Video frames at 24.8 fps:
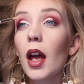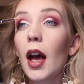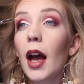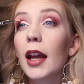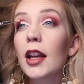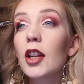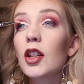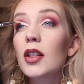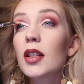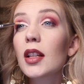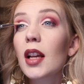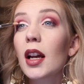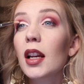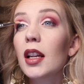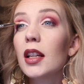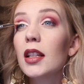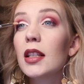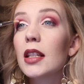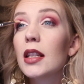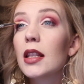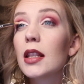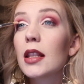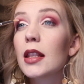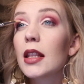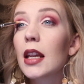I just kind of
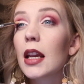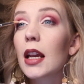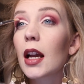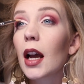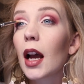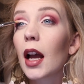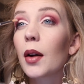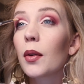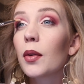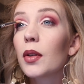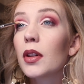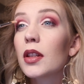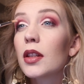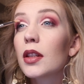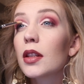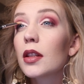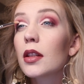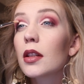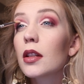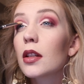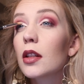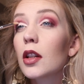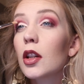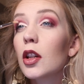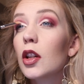didn't think I
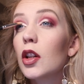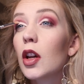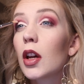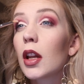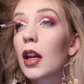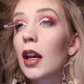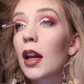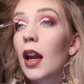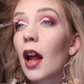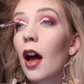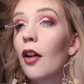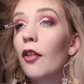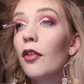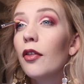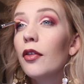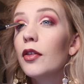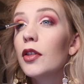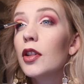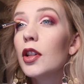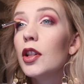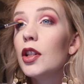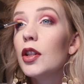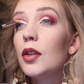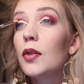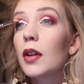was good enough
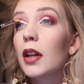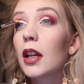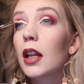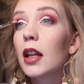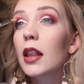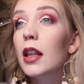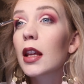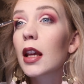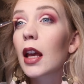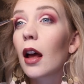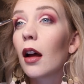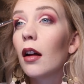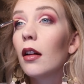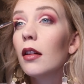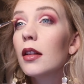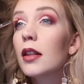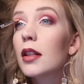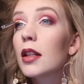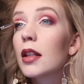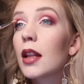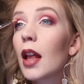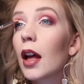to do anything else,